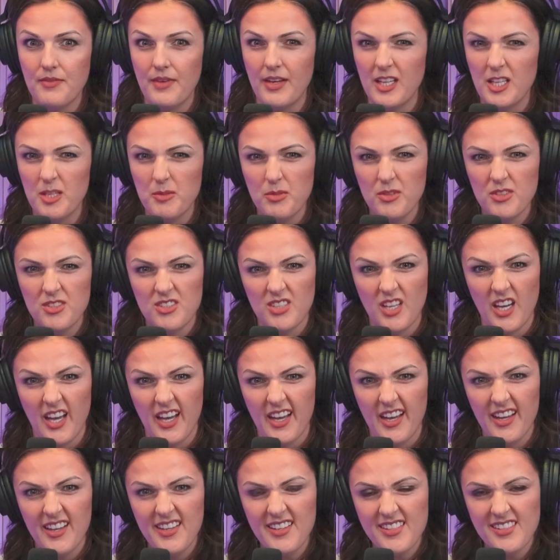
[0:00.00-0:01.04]
available to
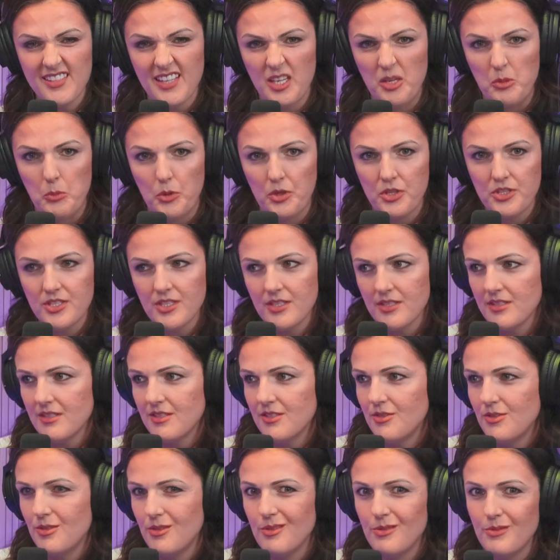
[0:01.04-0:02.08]
us? Like, we're just
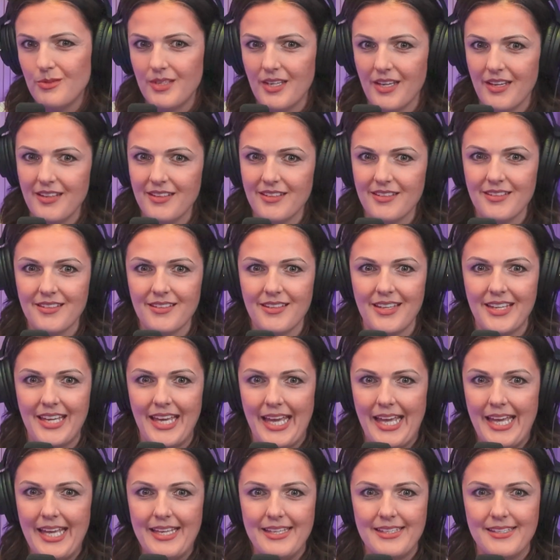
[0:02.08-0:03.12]
two young
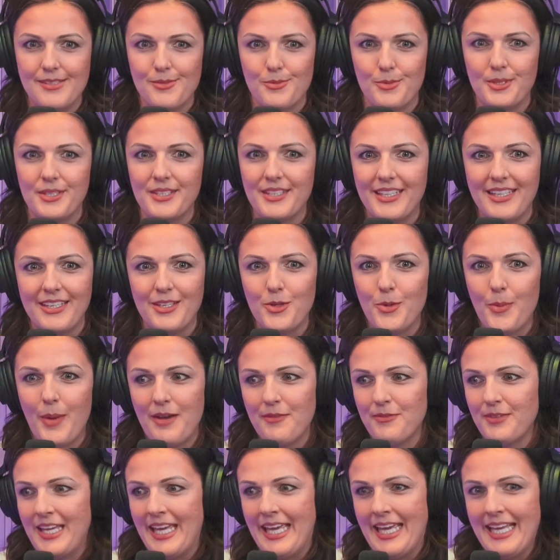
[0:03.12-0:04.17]
kids, really, who
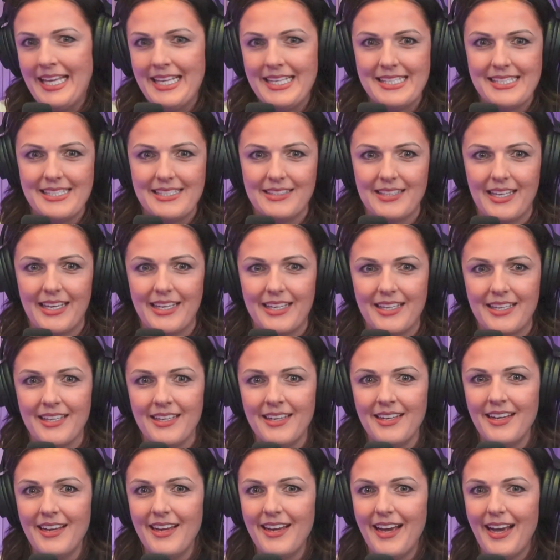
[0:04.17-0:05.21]
have kids and like
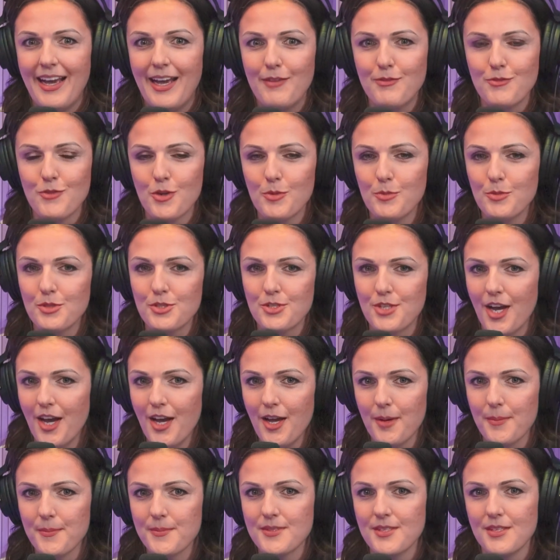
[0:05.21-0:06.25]
have normal
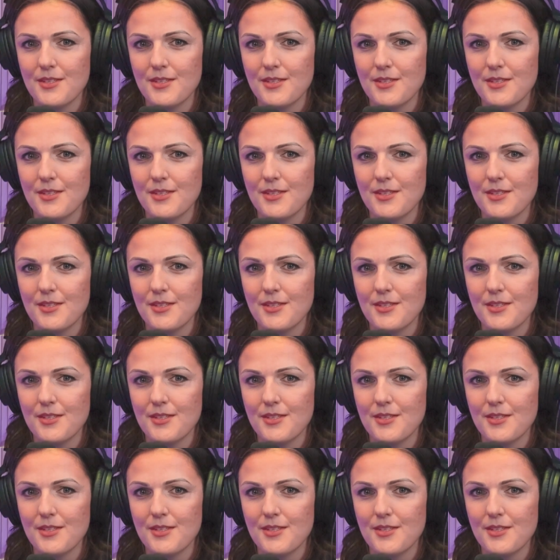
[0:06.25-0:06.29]
jobs.